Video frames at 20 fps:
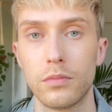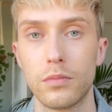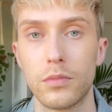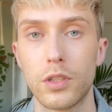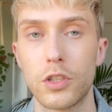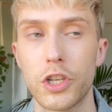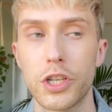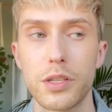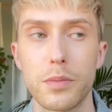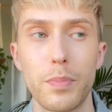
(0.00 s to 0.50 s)

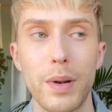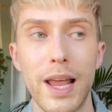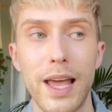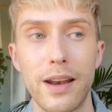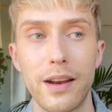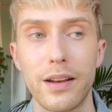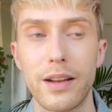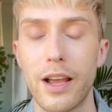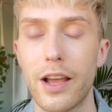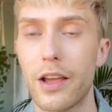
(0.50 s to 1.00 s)
just plan
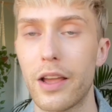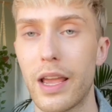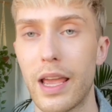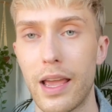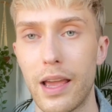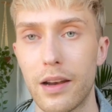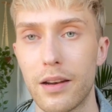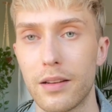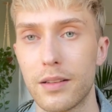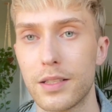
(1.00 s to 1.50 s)
it
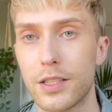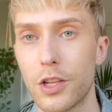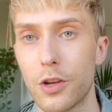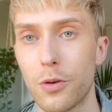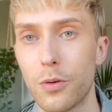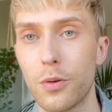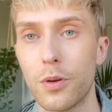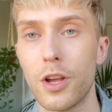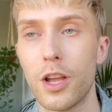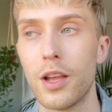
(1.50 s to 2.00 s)
ahead
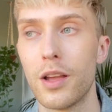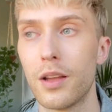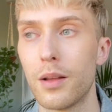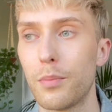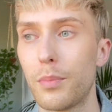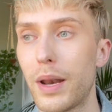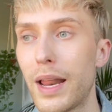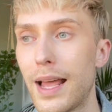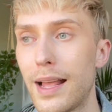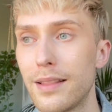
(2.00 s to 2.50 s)
so
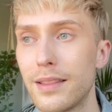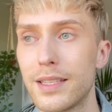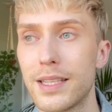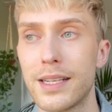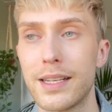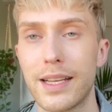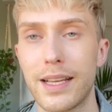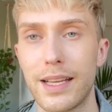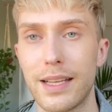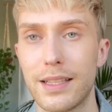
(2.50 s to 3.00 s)
plan to
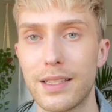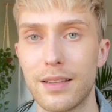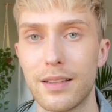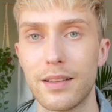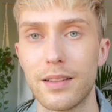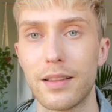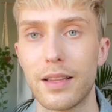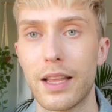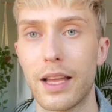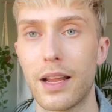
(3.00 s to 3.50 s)
date
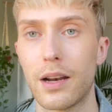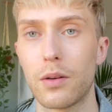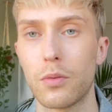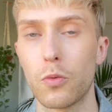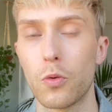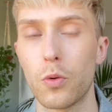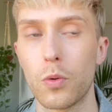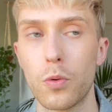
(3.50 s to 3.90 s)
that